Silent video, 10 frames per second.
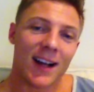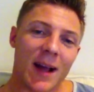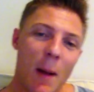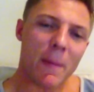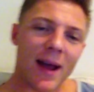
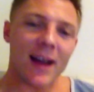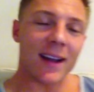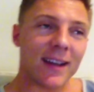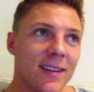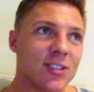come
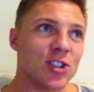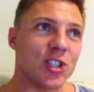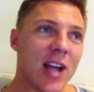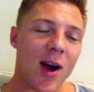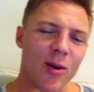back,
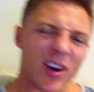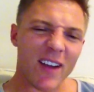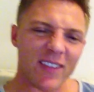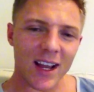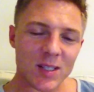shower,
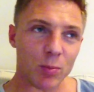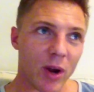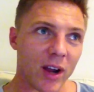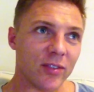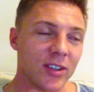have a nice
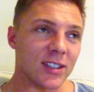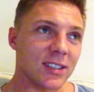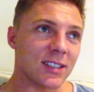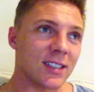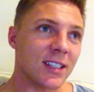
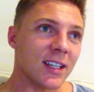breakfast,